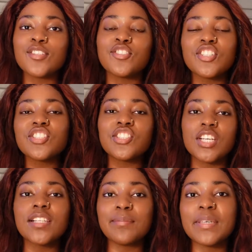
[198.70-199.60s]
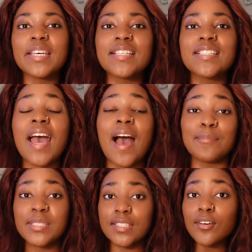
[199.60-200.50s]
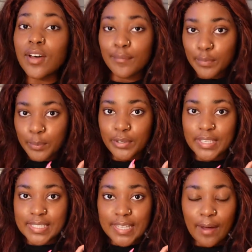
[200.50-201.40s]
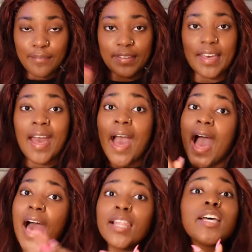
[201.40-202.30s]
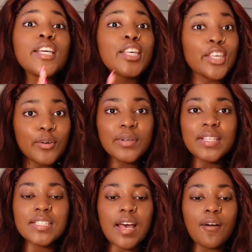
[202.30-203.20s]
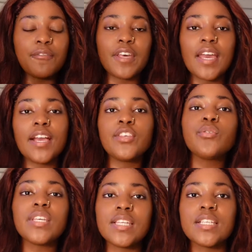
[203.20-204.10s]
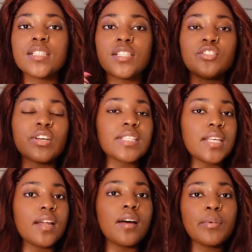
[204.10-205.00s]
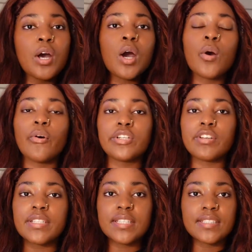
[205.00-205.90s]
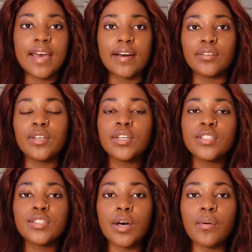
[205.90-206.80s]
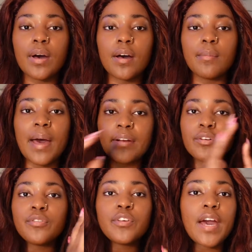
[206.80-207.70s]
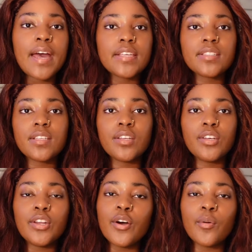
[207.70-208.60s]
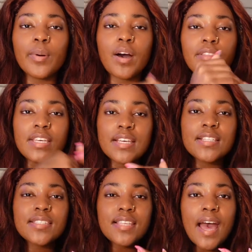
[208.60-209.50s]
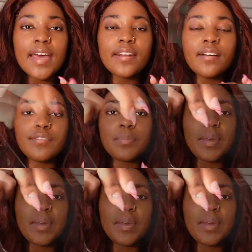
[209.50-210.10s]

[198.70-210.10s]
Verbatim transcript: or just chilling because I'm still comfortable in this outfit. I look cute in this outfit and you can easily dress it up or dress it down. So um, I don't know if you guys know, but on the inside of the